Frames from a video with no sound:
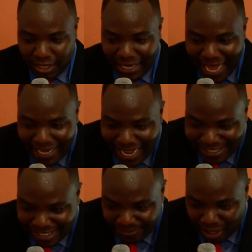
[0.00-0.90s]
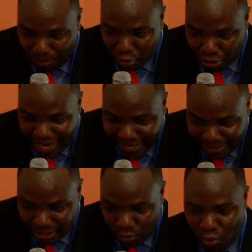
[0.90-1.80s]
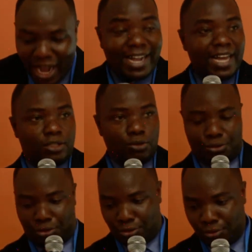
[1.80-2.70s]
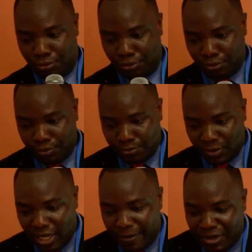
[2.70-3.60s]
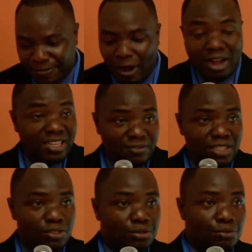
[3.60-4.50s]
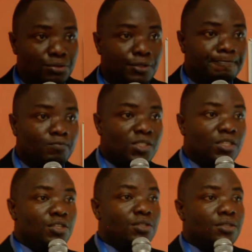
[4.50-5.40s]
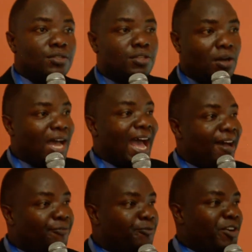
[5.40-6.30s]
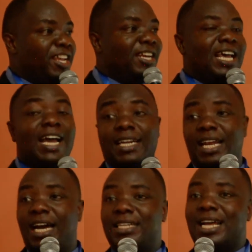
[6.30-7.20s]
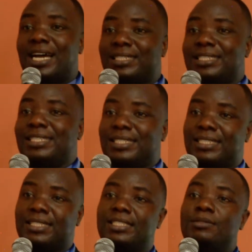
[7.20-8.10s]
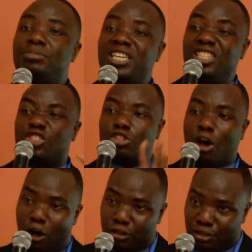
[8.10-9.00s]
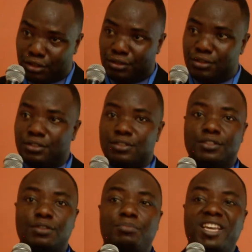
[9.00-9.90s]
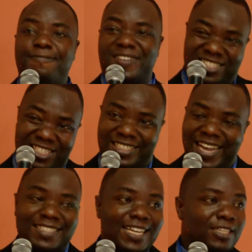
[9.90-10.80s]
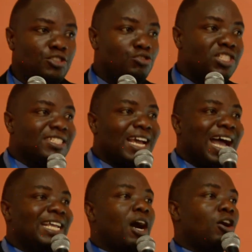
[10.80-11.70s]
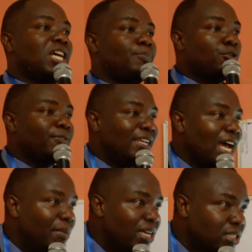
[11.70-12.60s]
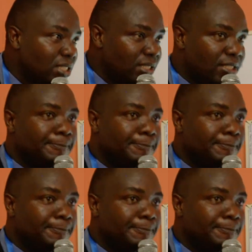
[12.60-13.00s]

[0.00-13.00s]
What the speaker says: Learners develop great work ethos before leaving school. So every learner that is being taught, being facilitated using higher order profile dimensions,